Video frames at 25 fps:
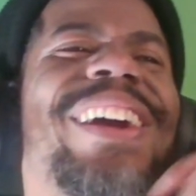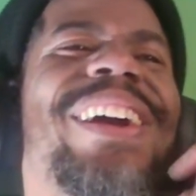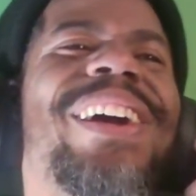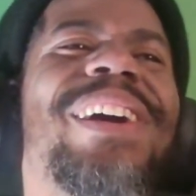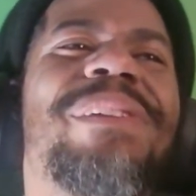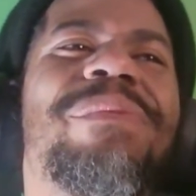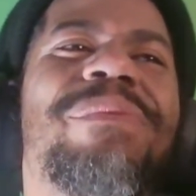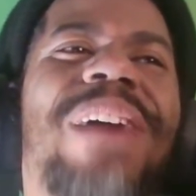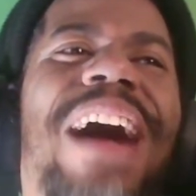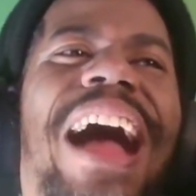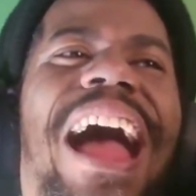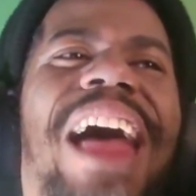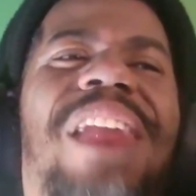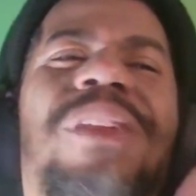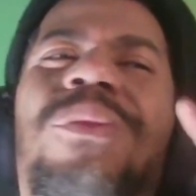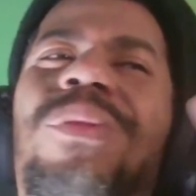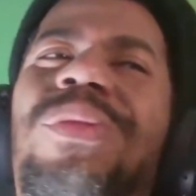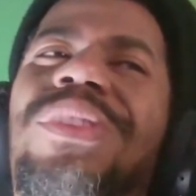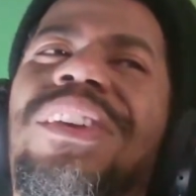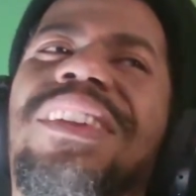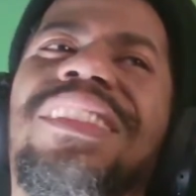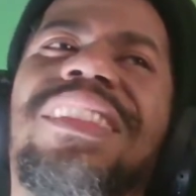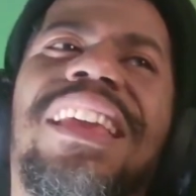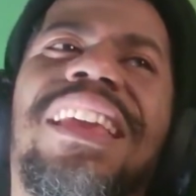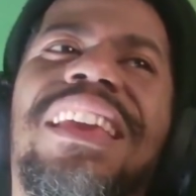But I don't
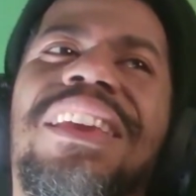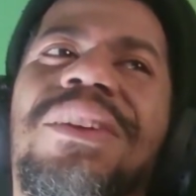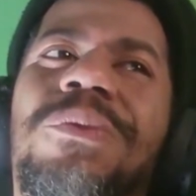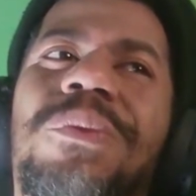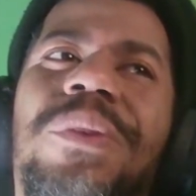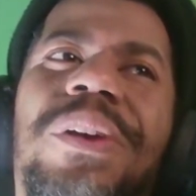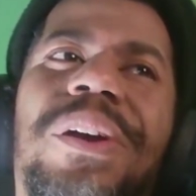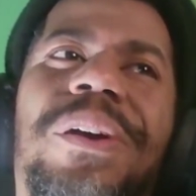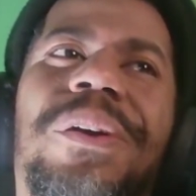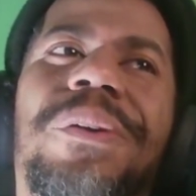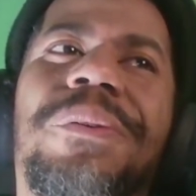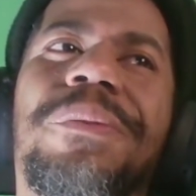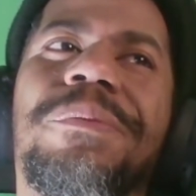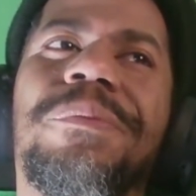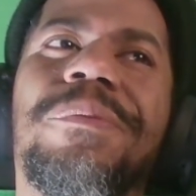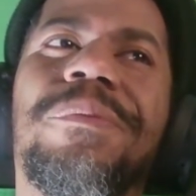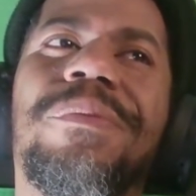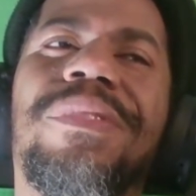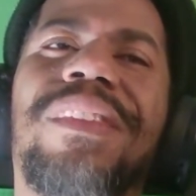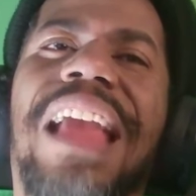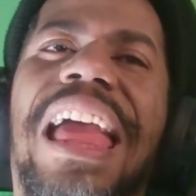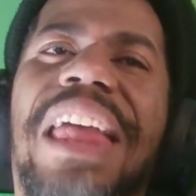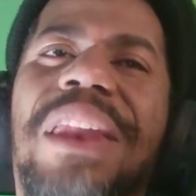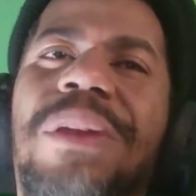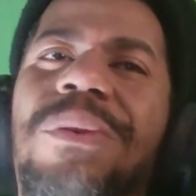think that he will.
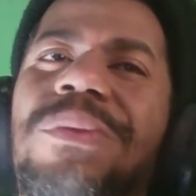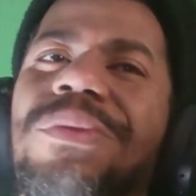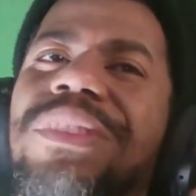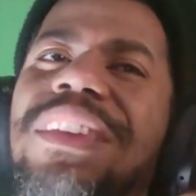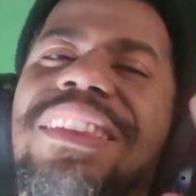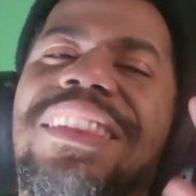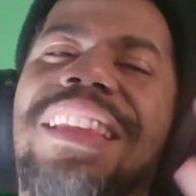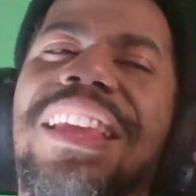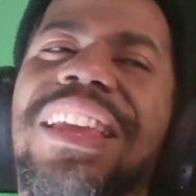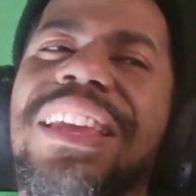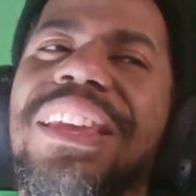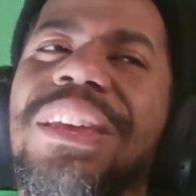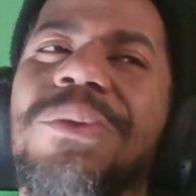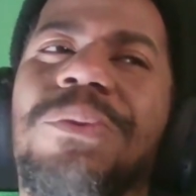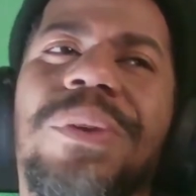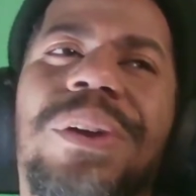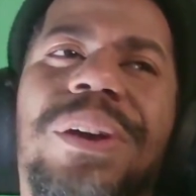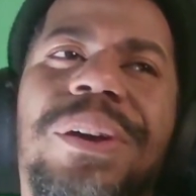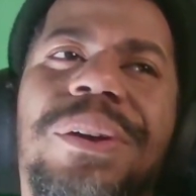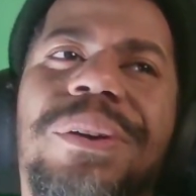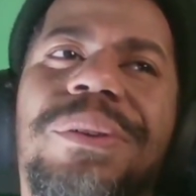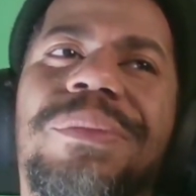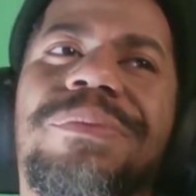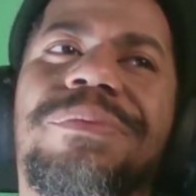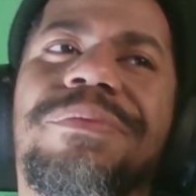I don't think that he
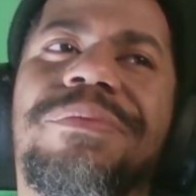will.